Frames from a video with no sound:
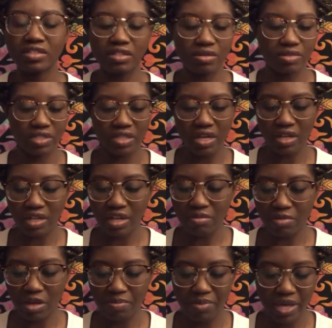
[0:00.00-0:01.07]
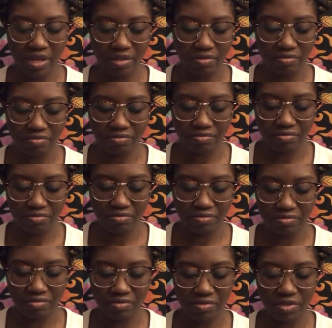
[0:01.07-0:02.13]
so it's kind of like a mukbang
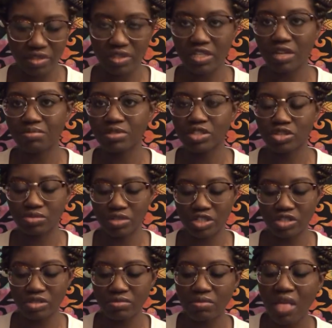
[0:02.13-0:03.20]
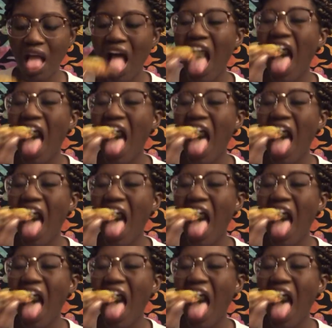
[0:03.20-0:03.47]
type situation.